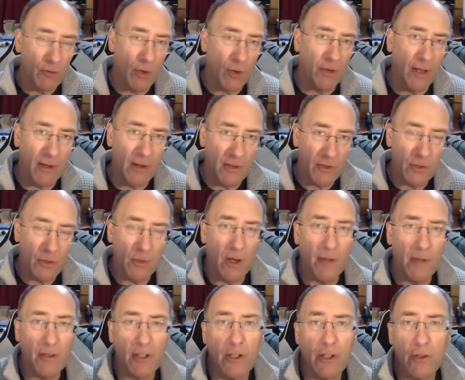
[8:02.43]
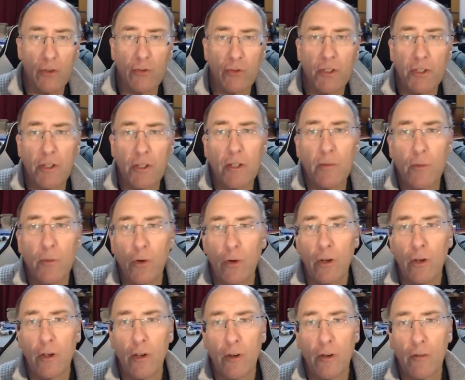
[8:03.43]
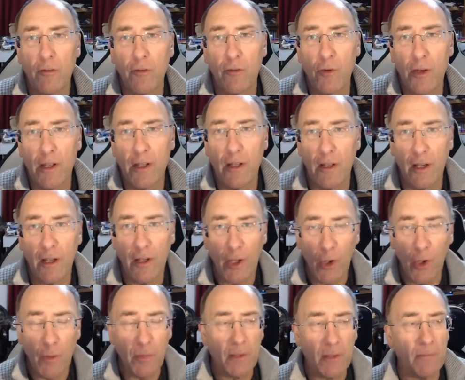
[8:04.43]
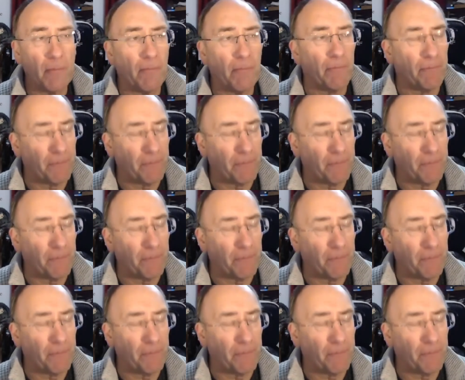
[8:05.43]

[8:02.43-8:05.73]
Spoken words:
gone out into other countries that are more free and open.